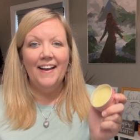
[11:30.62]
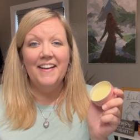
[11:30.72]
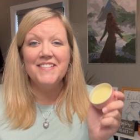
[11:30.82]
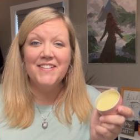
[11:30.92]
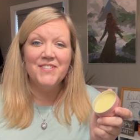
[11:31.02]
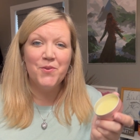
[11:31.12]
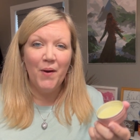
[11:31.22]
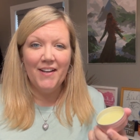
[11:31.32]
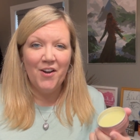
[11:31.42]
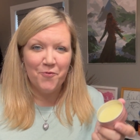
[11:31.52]
as it is
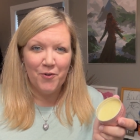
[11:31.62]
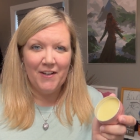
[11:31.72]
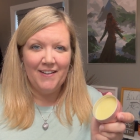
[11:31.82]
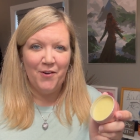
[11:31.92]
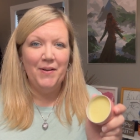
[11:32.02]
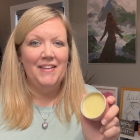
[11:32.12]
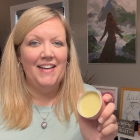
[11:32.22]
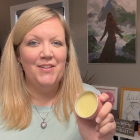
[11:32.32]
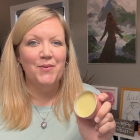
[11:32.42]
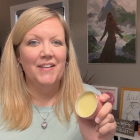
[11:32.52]
quite comforting knowing that
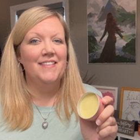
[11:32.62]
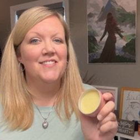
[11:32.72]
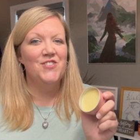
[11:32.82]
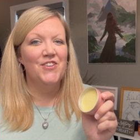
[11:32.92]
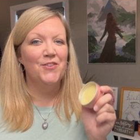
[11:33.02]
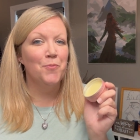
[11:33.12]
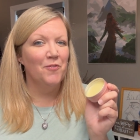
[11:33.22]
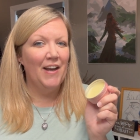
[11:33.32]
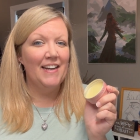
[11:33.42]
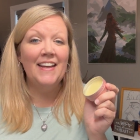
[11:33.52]
you can still
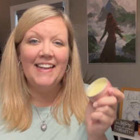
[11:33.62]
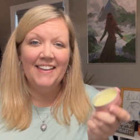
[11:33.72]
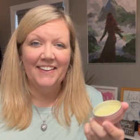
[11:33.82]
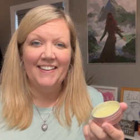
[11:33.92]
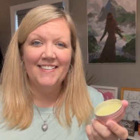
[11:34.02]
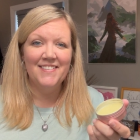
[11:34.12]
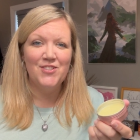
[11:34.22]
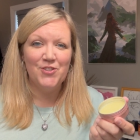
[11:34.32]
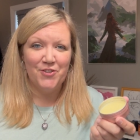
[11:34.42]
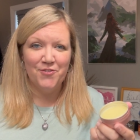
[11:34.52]
provide healing
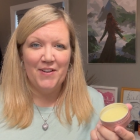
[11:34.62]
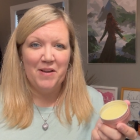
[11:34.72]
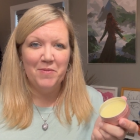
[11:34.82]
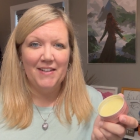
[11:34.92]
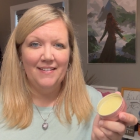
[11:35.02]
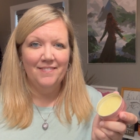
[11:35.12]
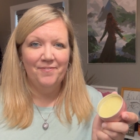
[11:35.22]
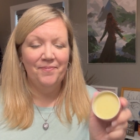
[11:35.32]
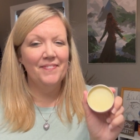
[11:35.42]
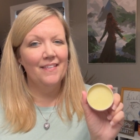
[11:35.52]
to your family,
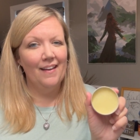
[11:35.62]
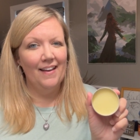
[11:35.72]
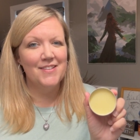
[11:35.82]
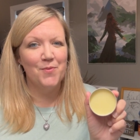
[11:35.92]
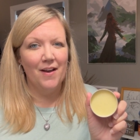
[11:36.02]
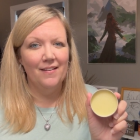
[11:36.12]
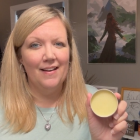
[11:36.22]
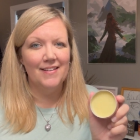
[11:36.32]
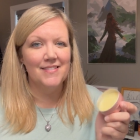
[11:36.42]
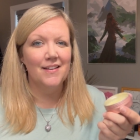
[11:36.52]
as well
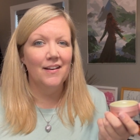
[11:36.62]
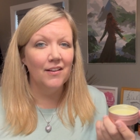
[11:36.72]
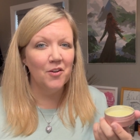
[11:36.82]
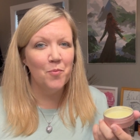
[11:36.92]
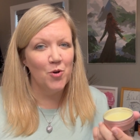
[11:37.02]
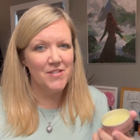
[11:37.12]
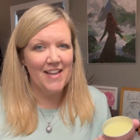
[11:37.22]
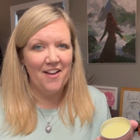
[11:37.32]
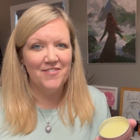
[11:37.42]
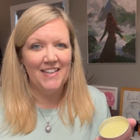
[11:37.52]
as a little more
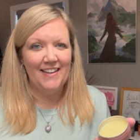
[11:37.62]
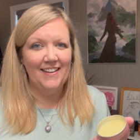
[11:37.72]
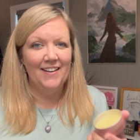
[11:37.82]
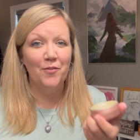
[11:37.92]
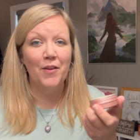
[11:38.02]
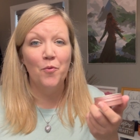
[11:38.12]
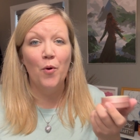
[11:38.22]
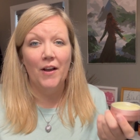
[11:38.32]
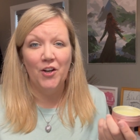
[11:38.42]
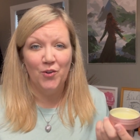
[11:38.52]
safety with
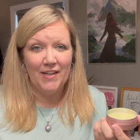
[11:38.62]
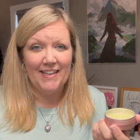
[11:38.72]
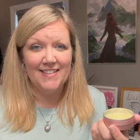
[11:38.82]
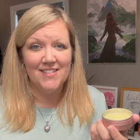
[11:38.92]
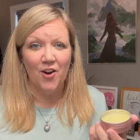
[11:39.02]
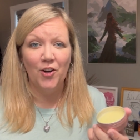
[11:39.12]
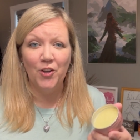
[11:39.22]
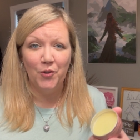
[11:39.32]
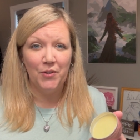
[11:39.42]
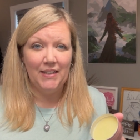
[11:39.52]
what ingredients are
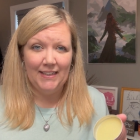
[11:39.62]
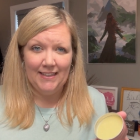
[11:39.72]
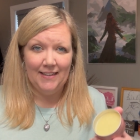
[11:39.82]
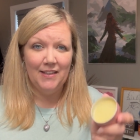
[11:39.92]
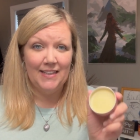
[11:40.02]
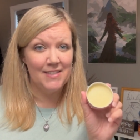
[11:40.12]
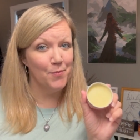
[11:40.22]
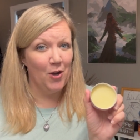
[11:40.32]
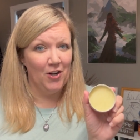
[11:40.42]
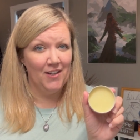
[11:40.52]
included in these
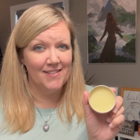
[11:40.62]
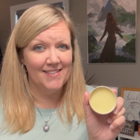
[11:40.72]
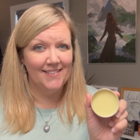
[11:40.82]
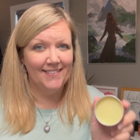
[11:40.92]
products.